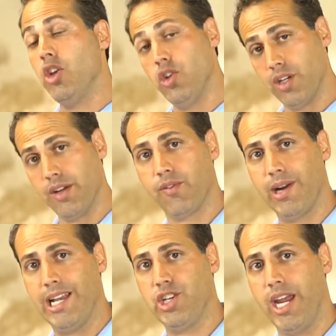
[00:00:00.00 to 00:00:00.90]
your
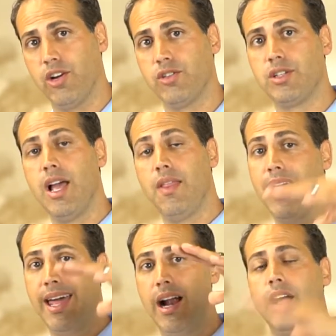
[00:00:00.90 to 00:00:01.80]
differentiators
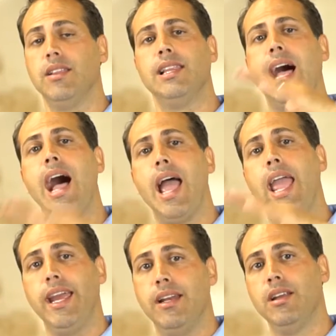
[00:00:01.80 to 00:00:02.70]
that
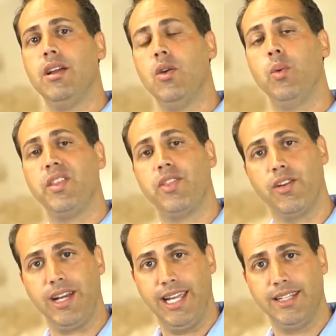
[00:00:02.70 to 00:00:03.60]
align with
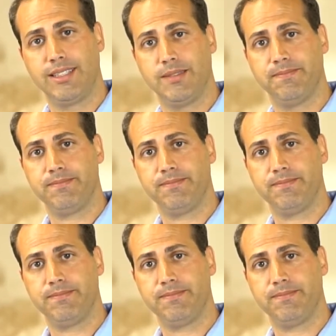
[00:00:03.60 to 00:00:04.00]
their needs.